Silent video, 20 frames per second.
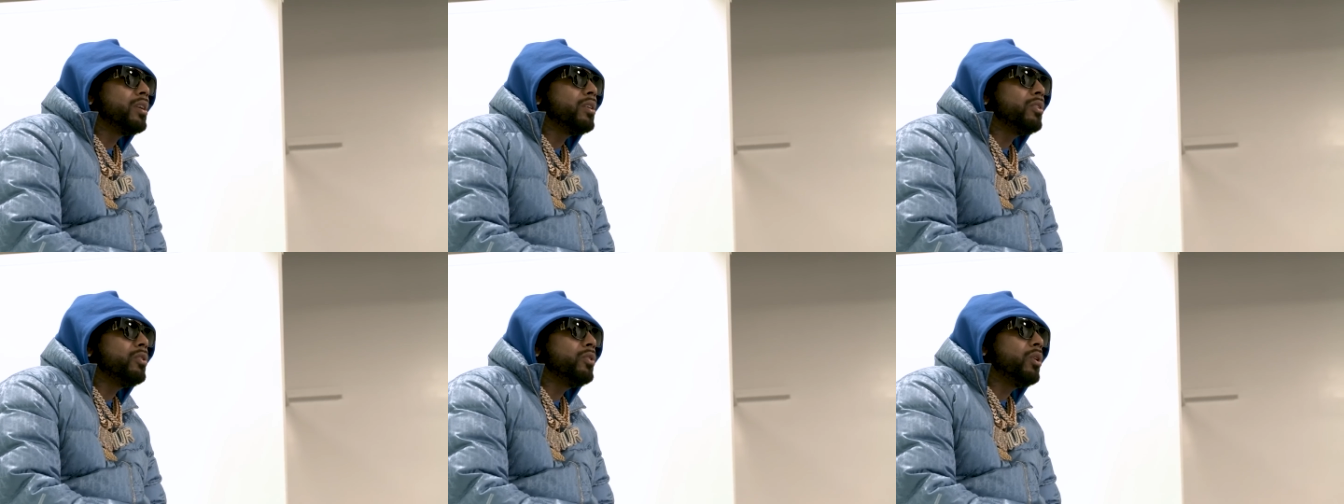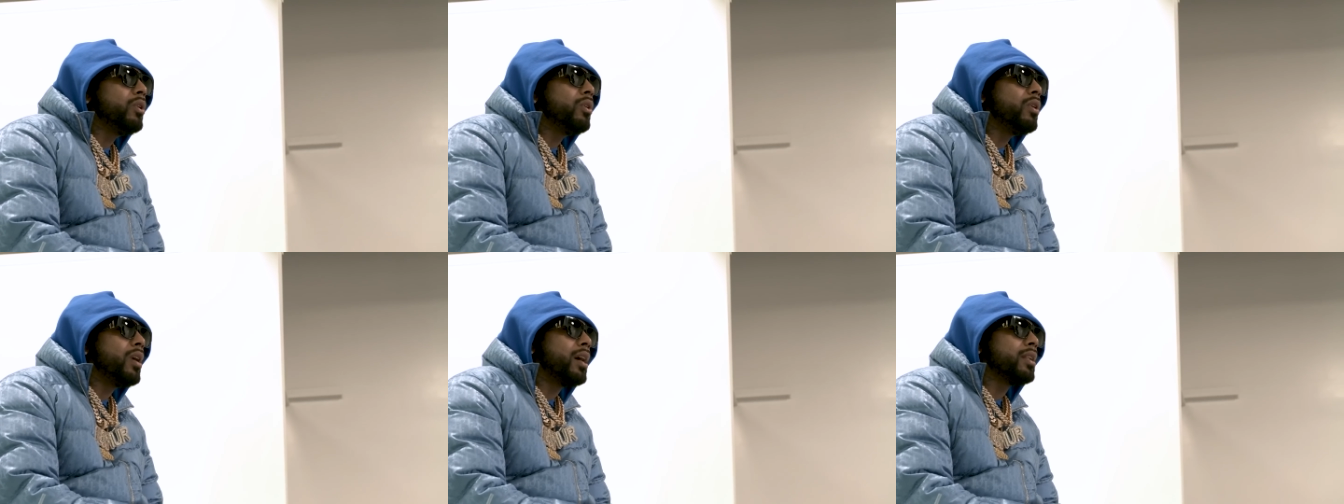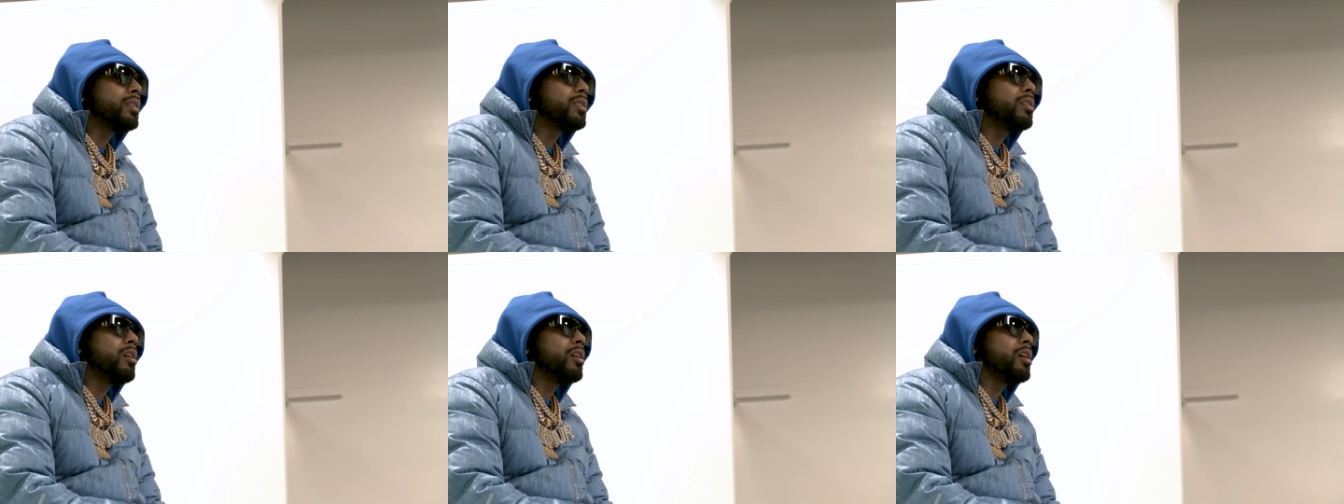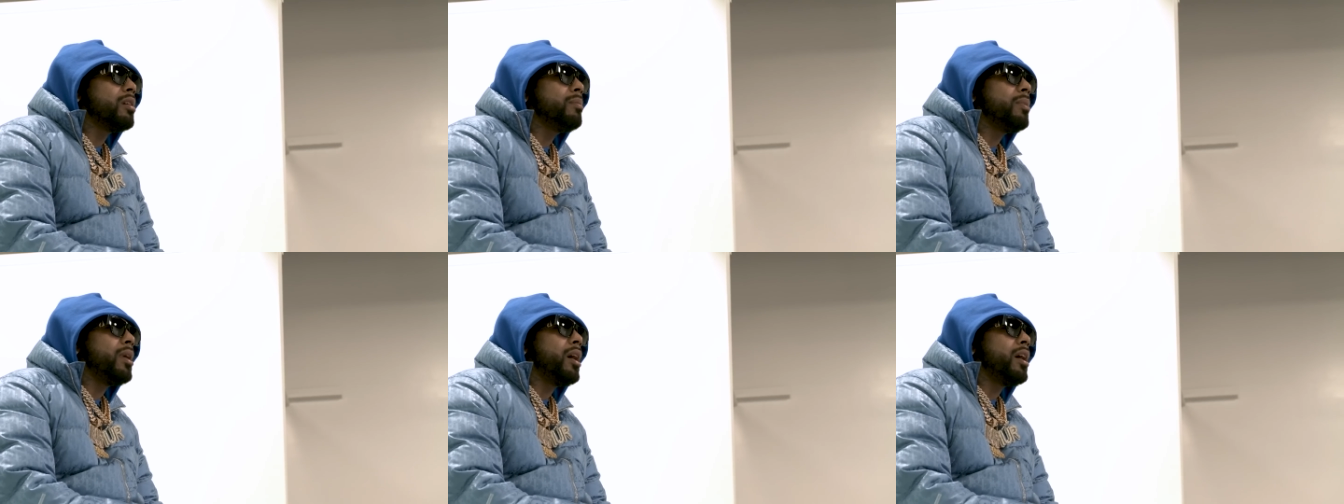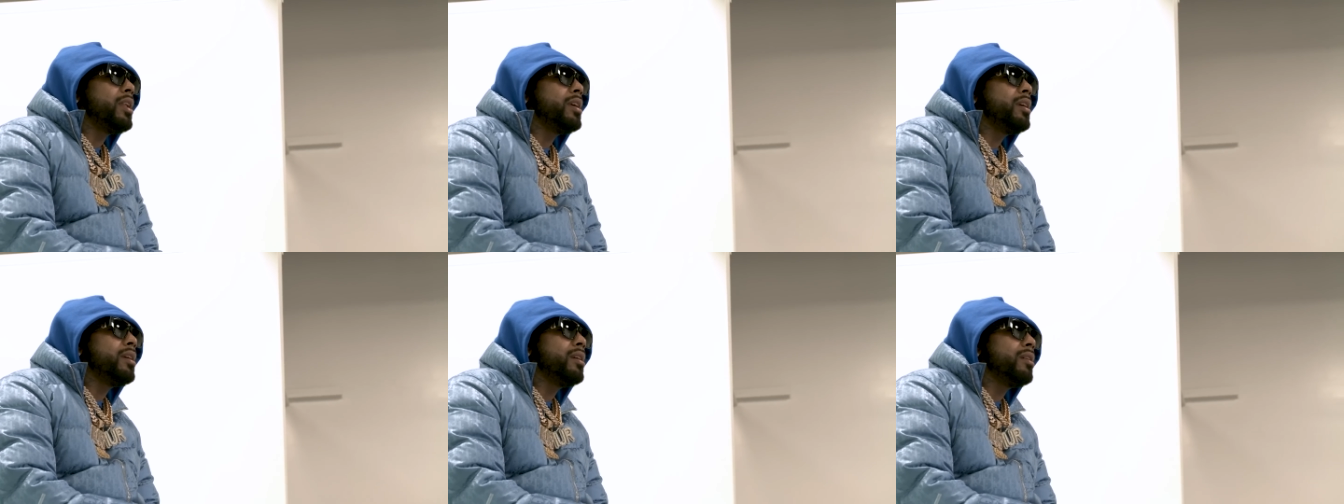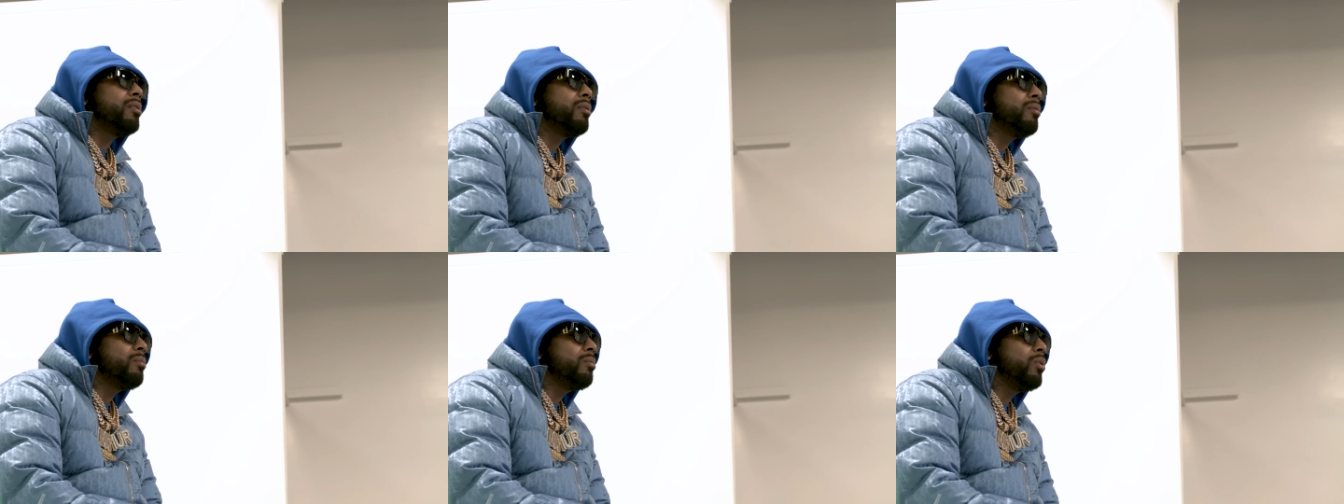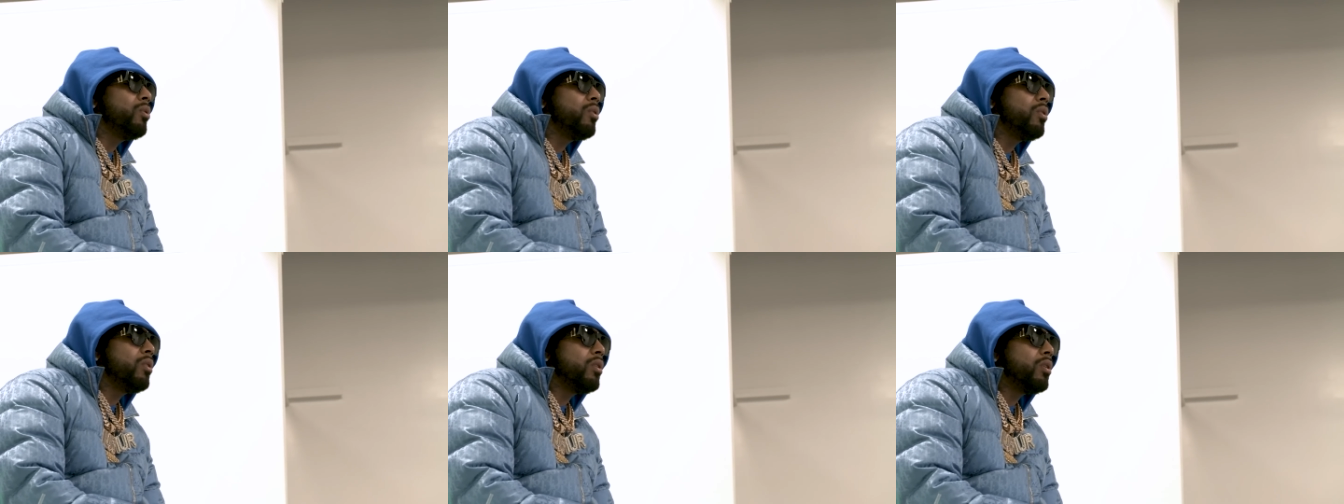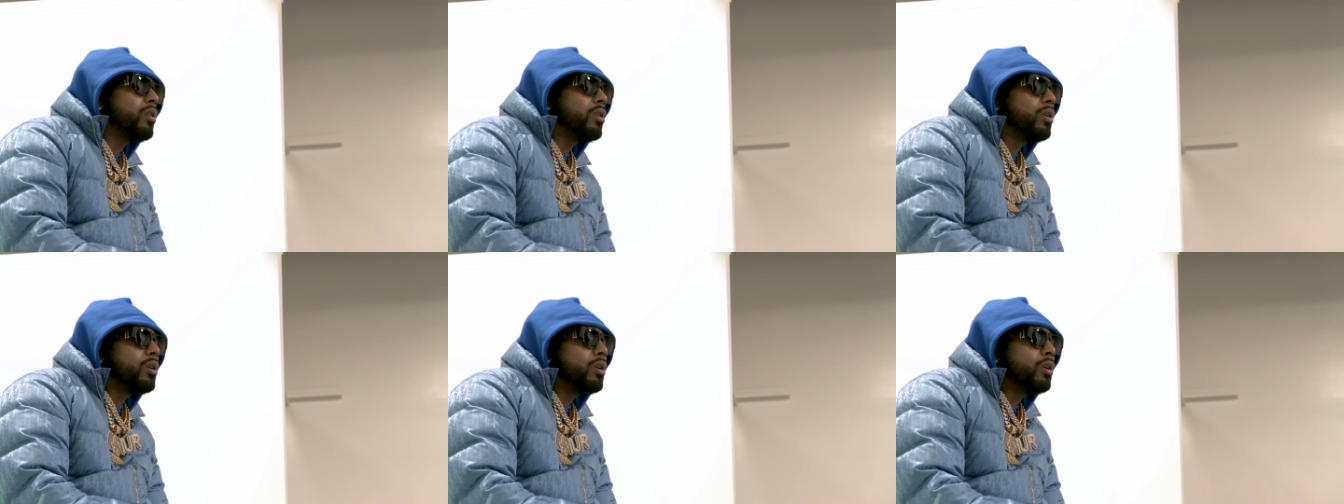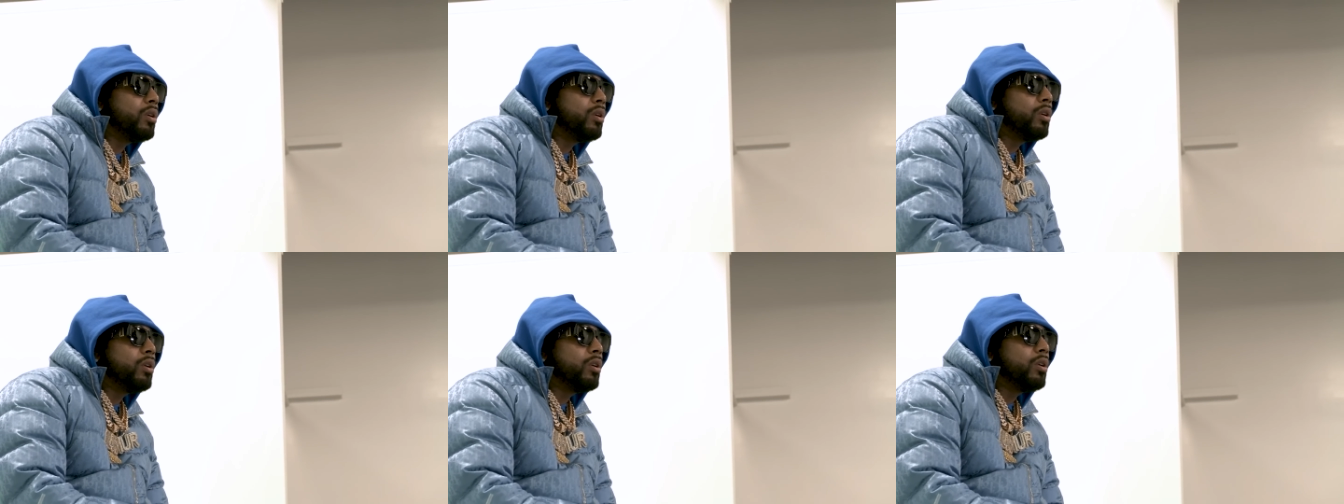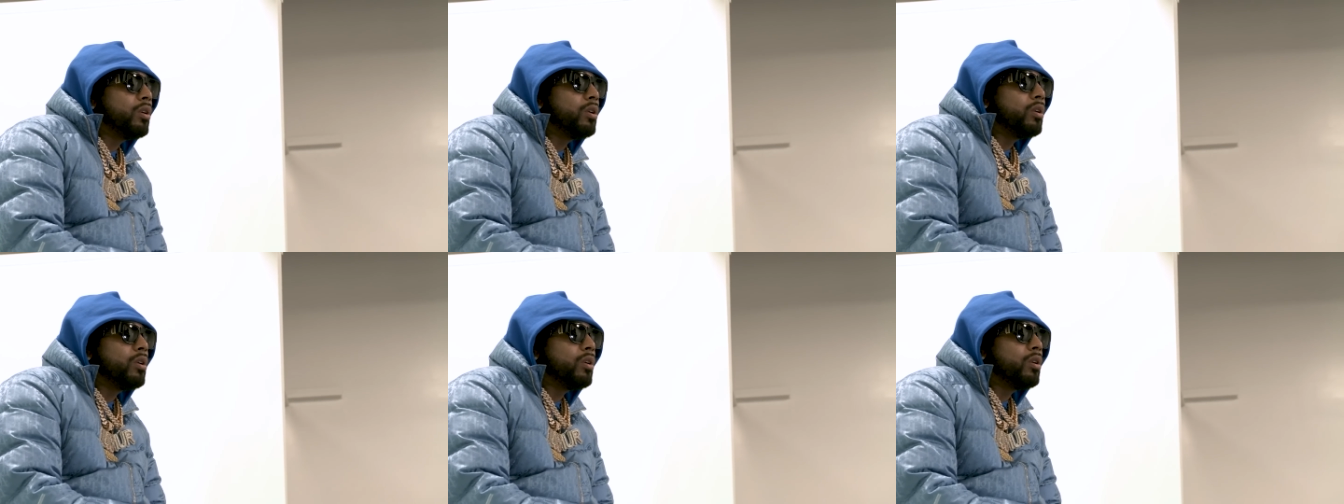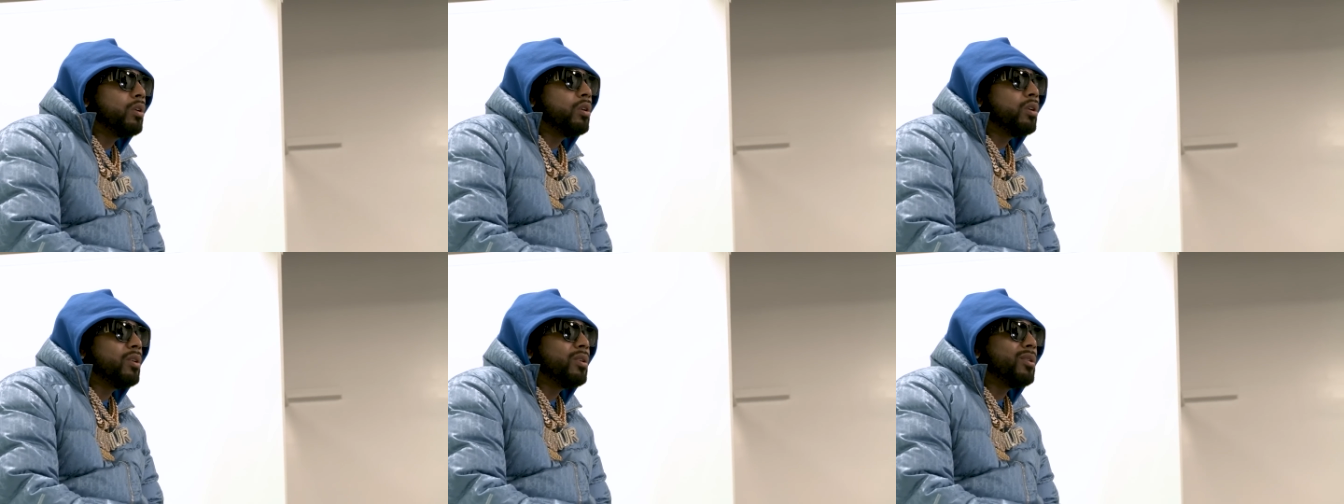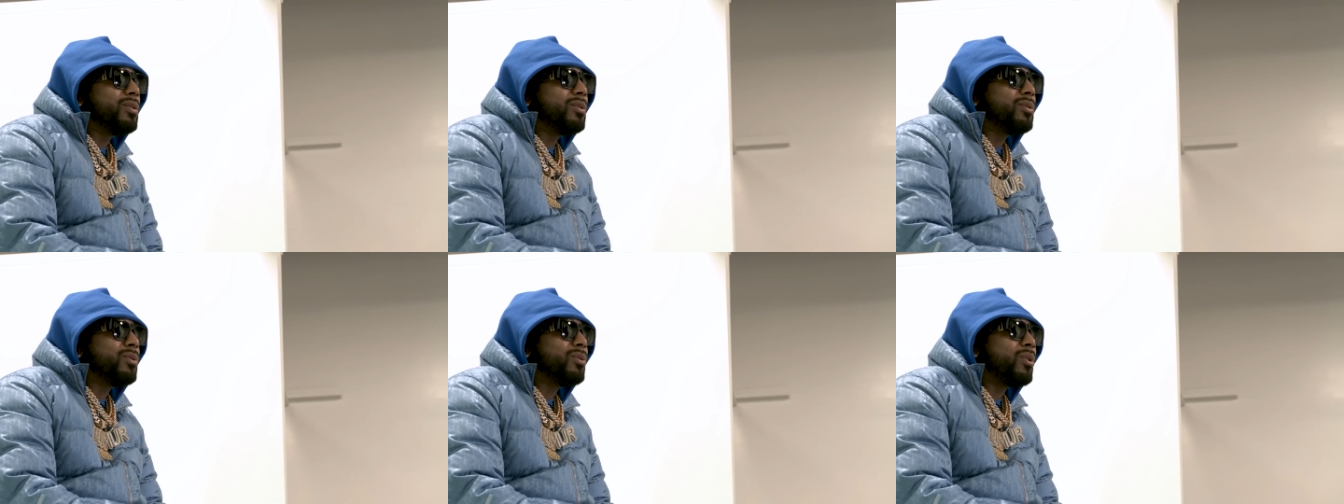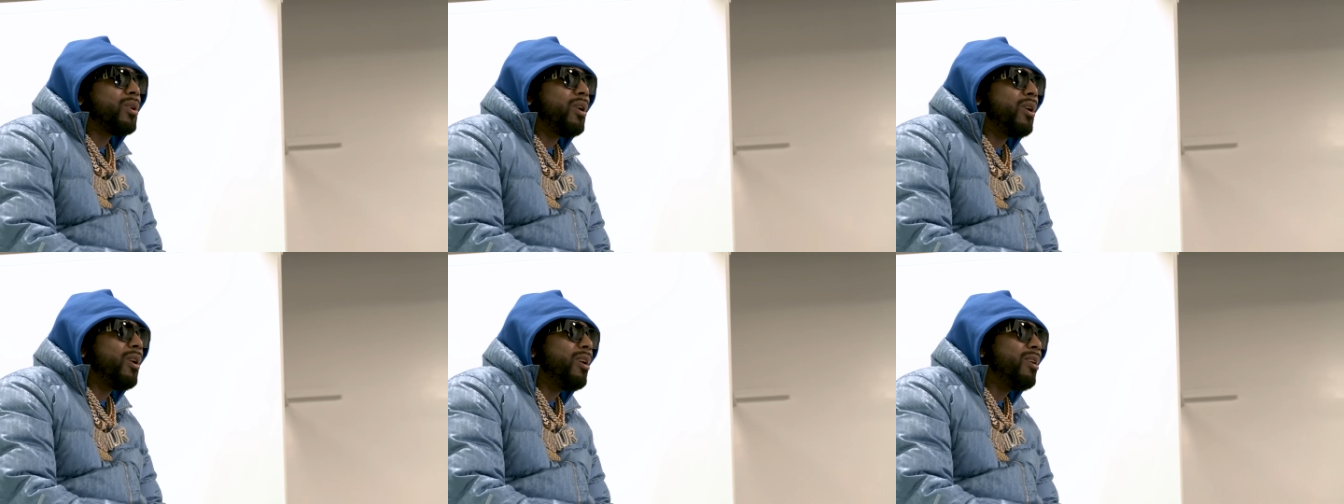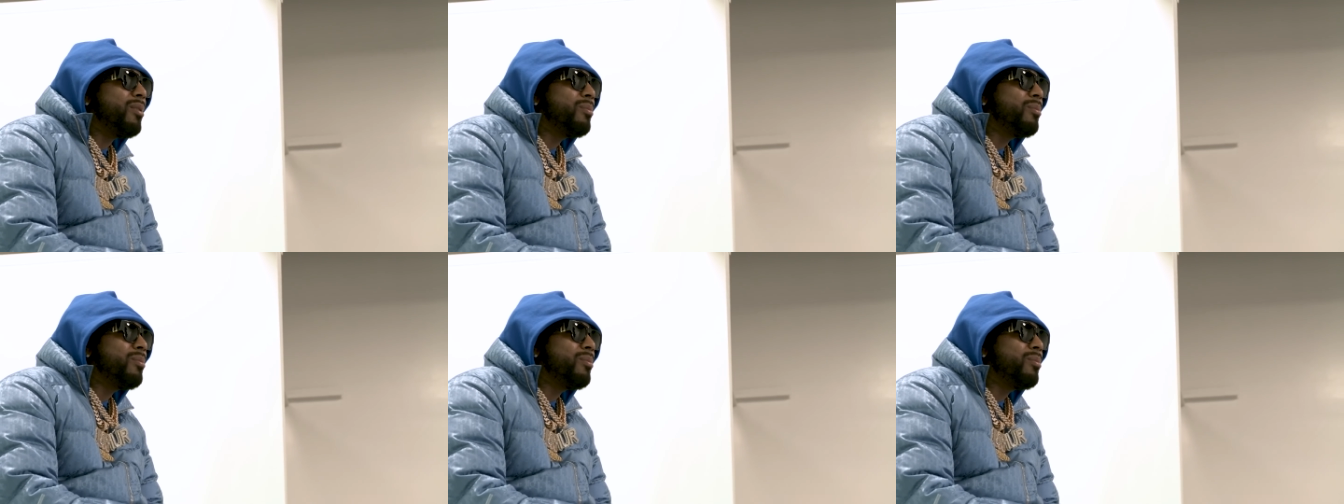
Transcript: You know, I talk about it more raw,